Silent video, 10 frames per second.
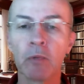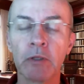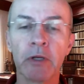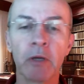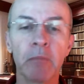
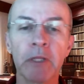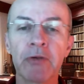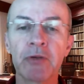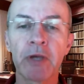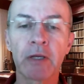a
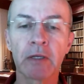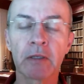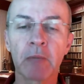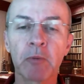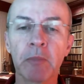millisecond, a
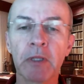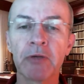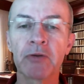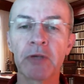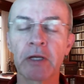couple
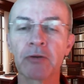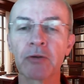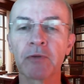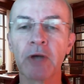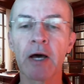milliseconds
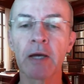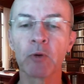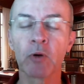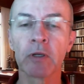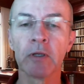of
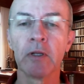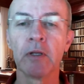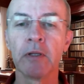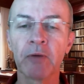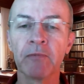time, or
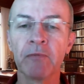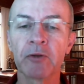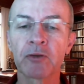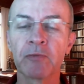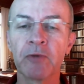
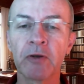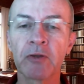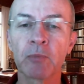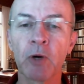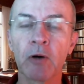a very
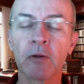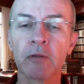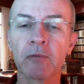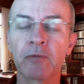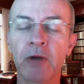small
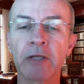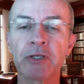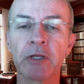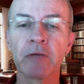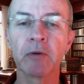
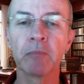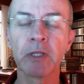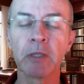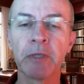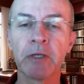fraction of a
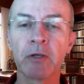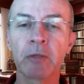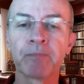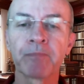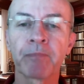
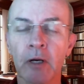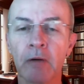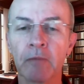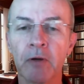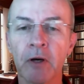millimeter
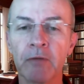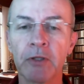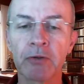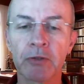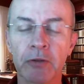of
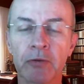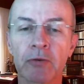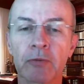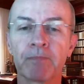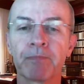distance.